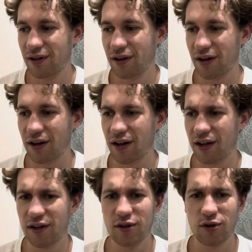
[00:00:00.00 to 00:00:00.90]
kind of
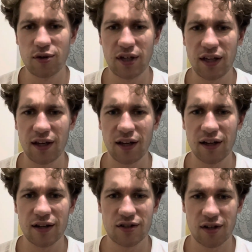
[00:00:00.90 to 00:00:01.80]
like kooky
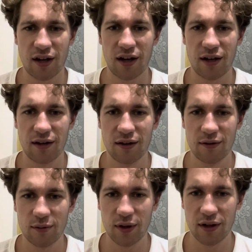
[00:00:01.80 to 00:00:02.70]
English guy
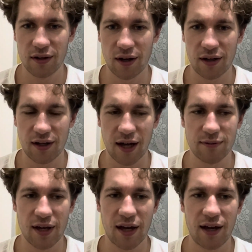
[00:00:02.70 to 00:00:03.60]
with unkempt
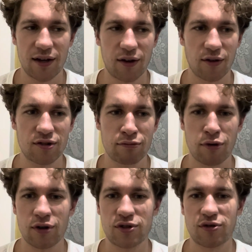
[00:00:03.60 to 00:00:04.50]
hair goes to
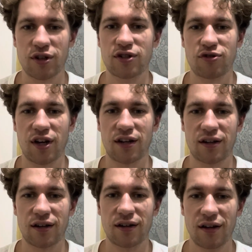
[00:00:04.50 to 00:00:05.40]
monastery in Sri
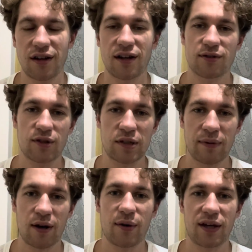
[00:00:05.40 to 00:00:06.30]
Lanka and talks about
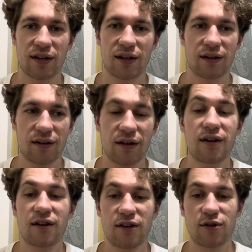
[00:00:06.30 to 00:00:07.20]
awakening.
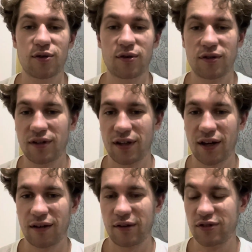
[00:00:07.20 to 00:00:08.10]
Cool, yeah,
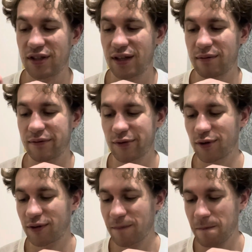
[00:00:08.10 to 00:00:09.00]
we've seen that before.
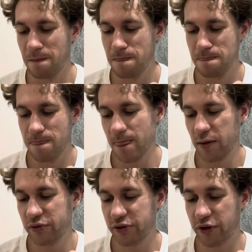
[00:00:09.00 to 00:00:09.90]

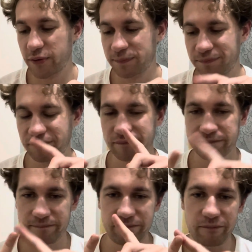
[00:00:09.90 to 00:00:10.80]
So
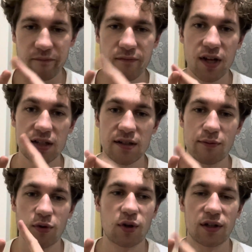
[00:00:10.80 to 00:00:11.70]
that's number
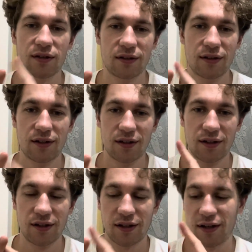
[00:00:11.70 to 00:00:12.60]
one.
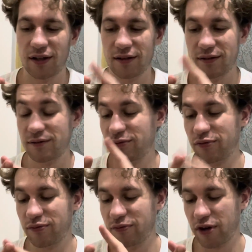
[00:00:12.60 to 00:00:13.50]
It's
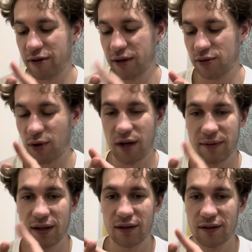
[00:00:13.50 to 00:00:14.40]
very much why I'm
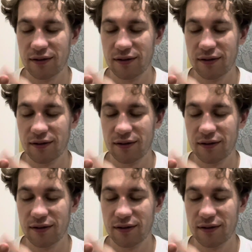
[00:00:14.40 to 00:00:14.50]
here,